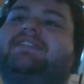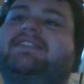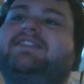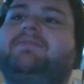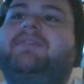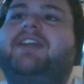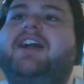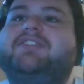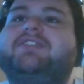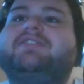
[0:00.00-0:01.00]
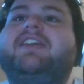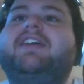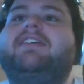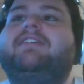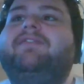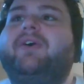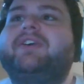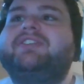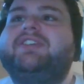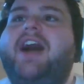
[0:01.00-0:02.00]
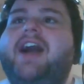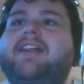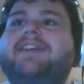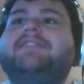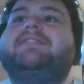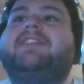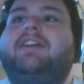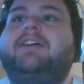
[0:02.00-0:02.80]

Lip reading: criticism and not just, like, focus on the highlights, you know?